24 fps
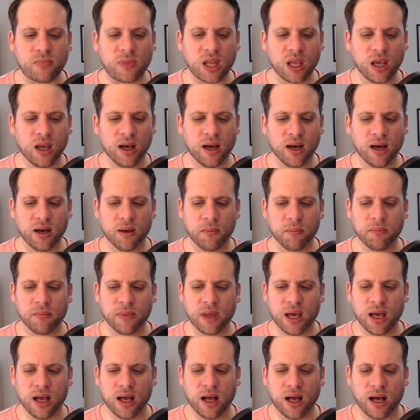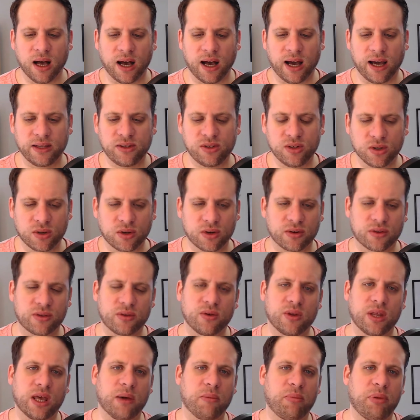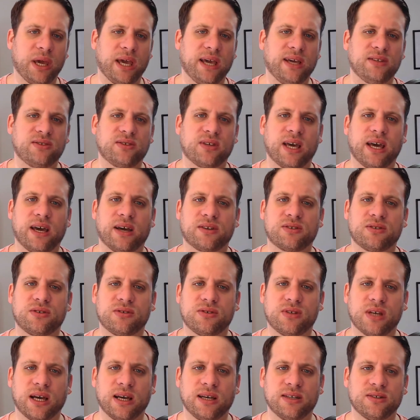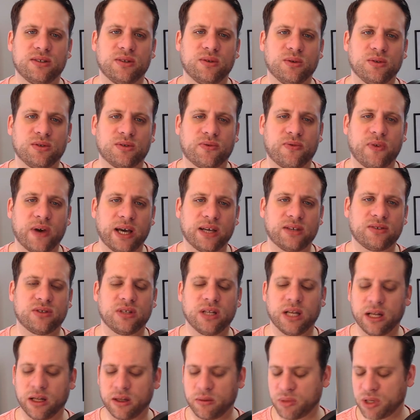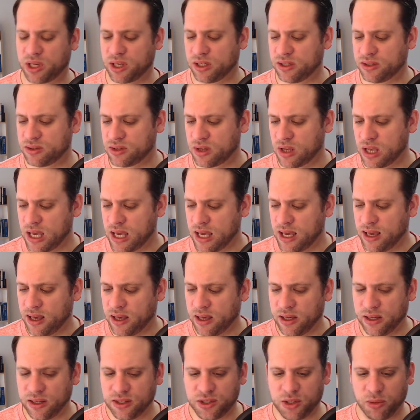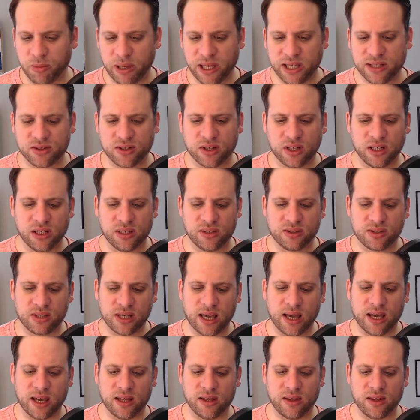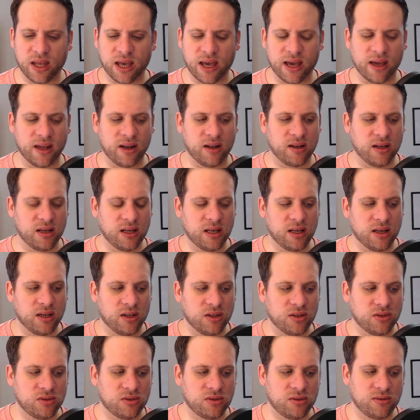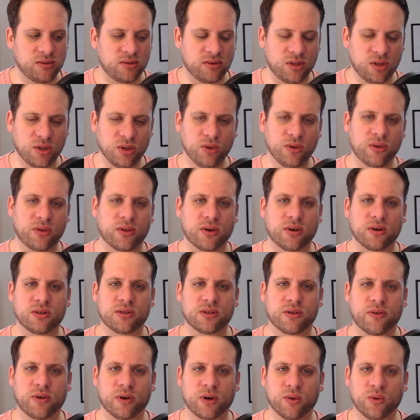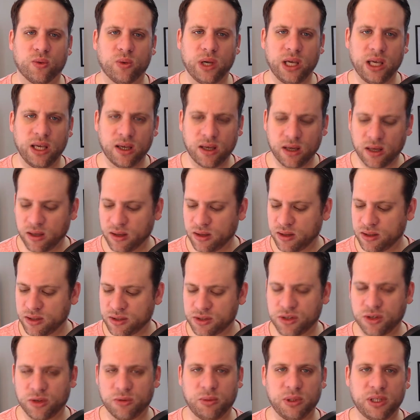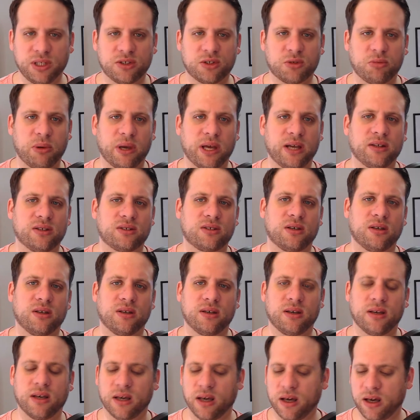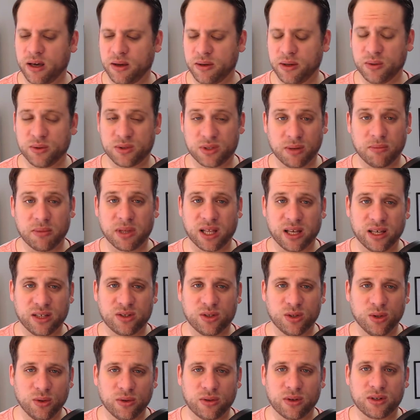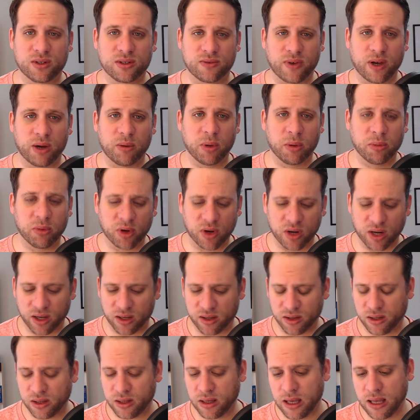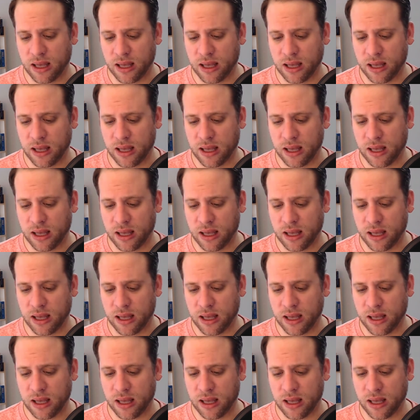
I took her through that pace exercise, and it was fascinating because she basically said that 2/3 of her week should be spent, it was something like 2/3, if I remember correctly,